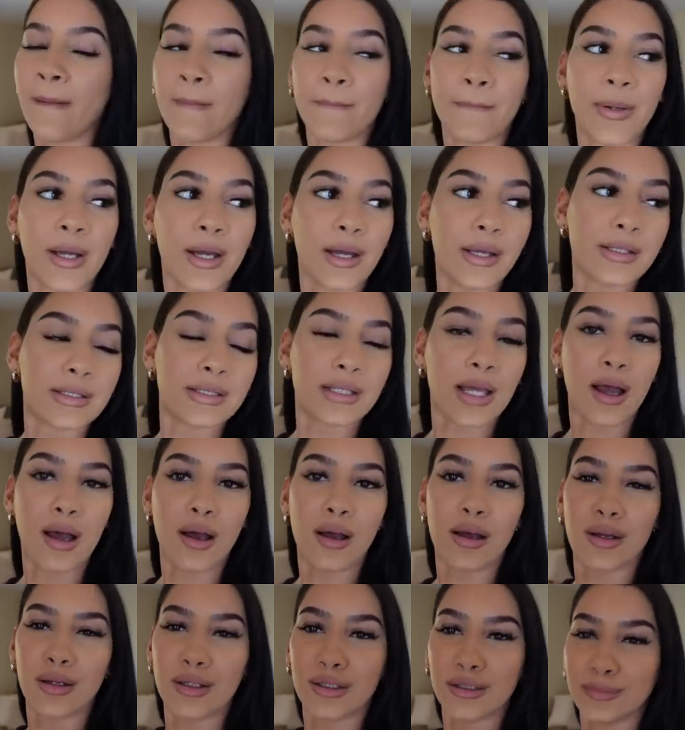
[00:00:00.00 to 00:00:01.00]
But
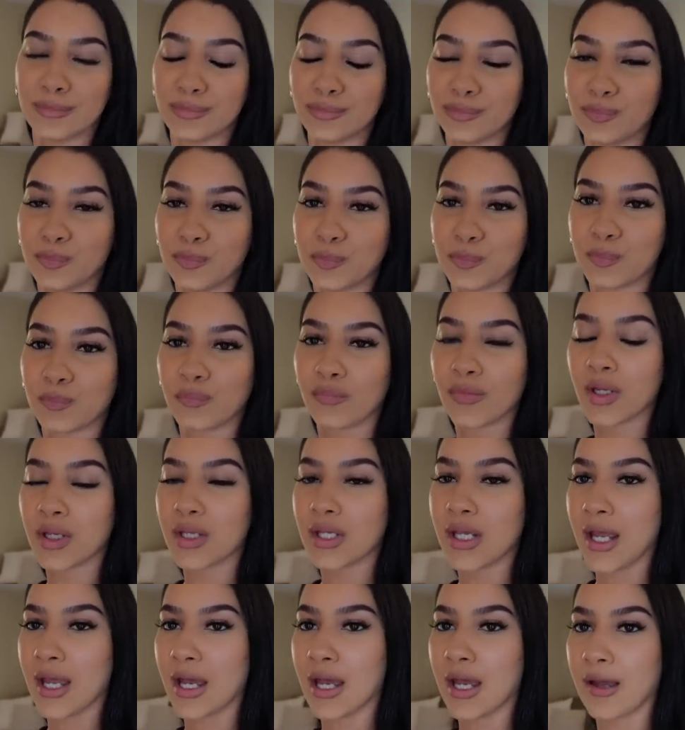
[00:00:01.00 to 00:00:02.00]

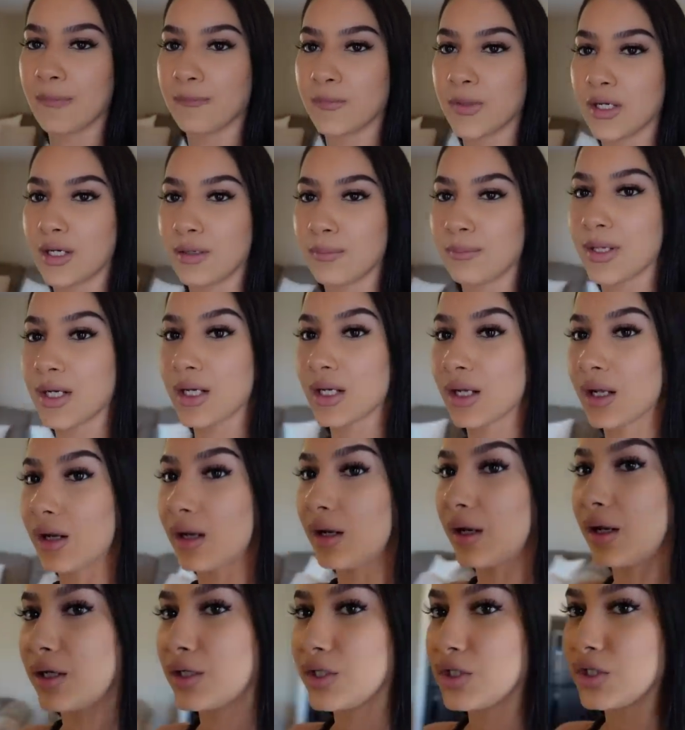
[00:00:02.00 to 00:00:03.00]
yeah, I'm gonna make
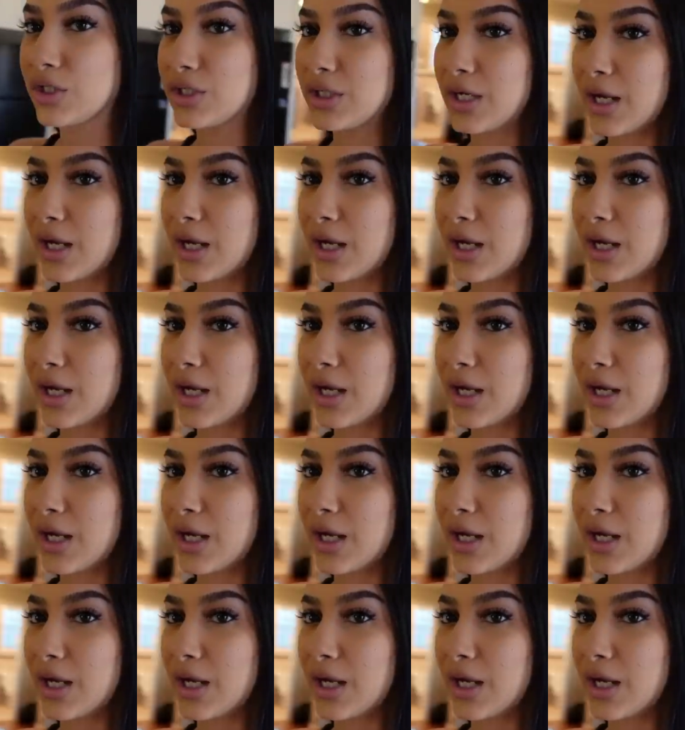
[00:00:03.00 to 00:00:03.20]
lunch